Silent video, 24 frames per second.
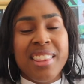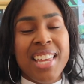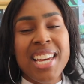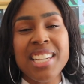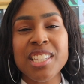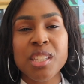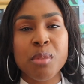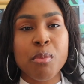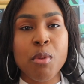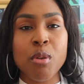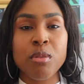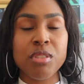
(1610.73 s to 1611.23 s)

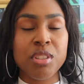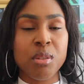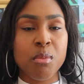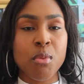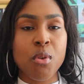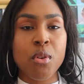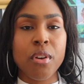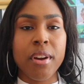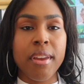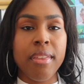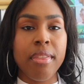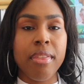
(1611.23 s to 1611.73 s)
That's the most
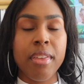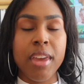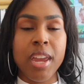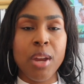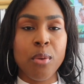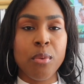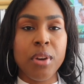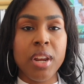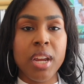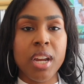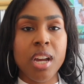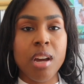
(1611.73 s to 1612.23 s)
important
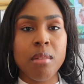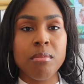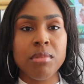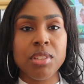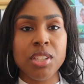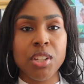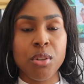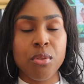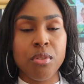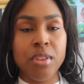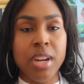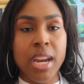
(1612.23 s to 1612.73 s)
thing when it
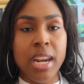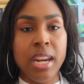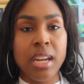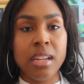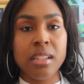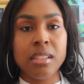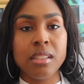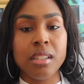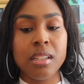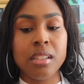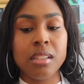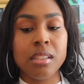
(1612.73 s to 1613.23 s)
comes to
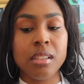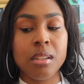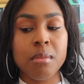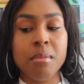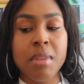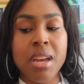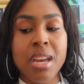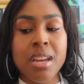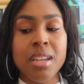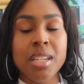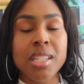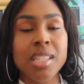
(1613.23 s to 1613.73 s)
creating a
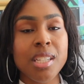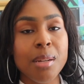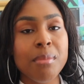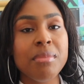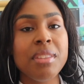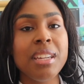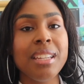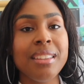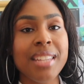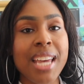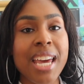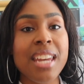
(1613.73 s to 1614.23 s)
system.
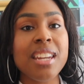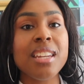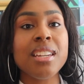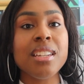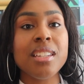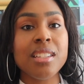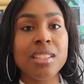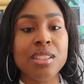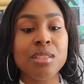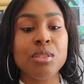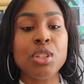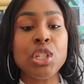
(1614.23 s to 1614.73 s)
Something that
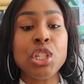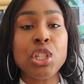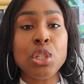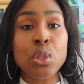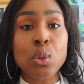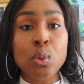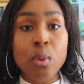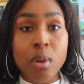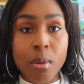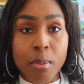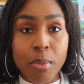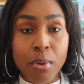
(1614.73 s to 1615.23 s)
is
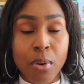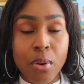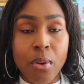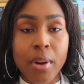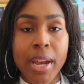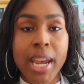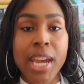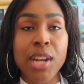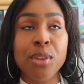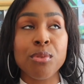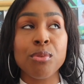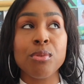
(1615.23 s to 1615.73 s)

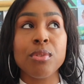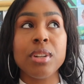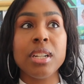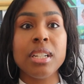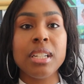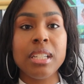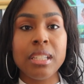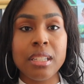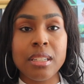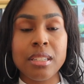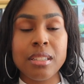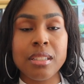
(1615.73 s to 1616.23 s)
doable and
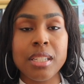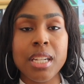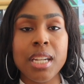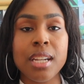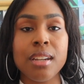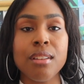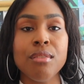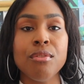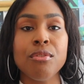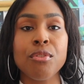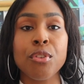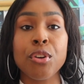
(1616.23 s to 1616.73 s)

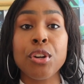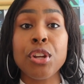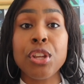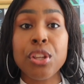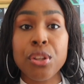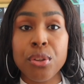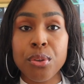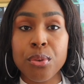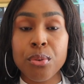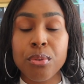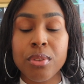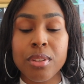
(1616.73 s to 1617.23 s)
realistic for
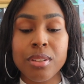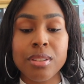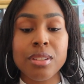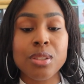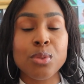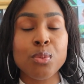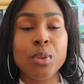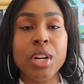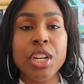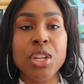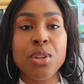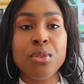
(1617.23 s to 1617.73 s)
you. This
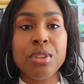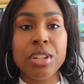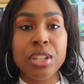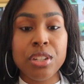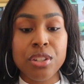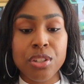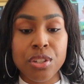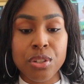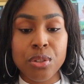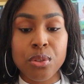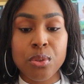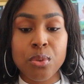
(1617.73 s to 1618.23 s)
is what you
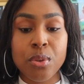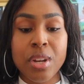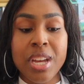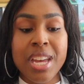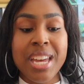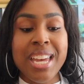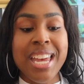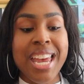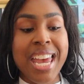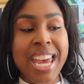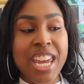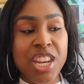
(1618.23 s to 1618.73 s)
can do
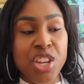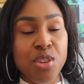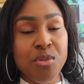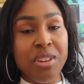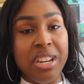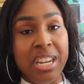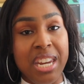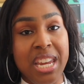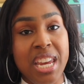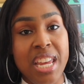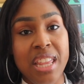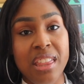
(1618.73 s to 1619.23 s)
and you
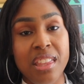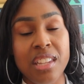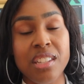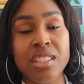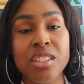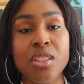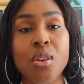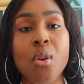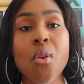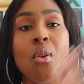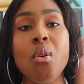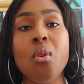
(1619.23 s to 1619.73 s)
can hit
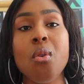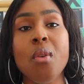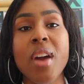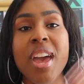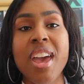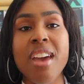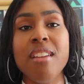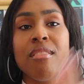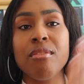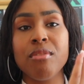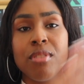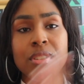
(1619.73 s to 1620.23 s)
this goal
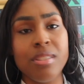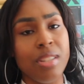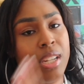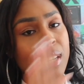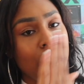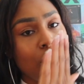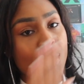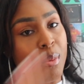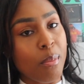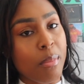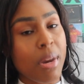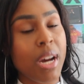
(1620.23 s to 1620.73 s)
every
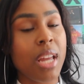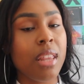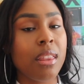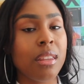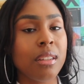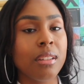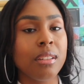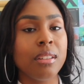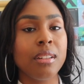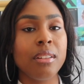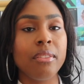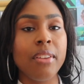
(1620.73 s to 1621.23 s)
single
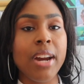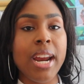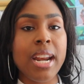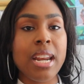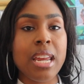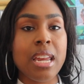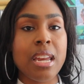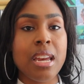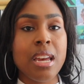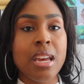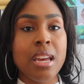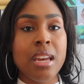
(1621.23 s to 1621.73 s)
month.
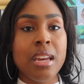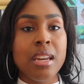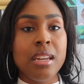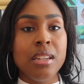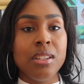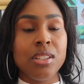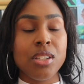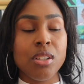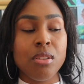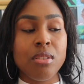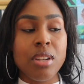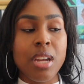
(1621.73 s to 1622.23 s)
Alrighty?
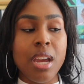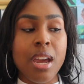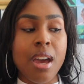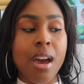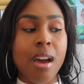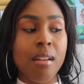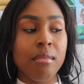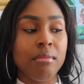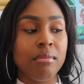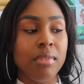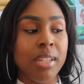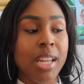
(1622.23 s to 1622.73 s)
So
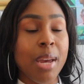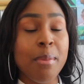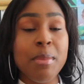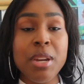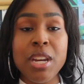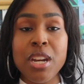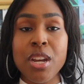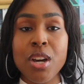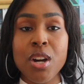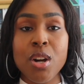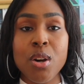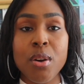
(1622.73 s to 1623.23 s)
yeah, let
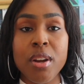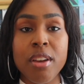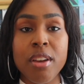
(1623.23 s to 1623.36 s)
me know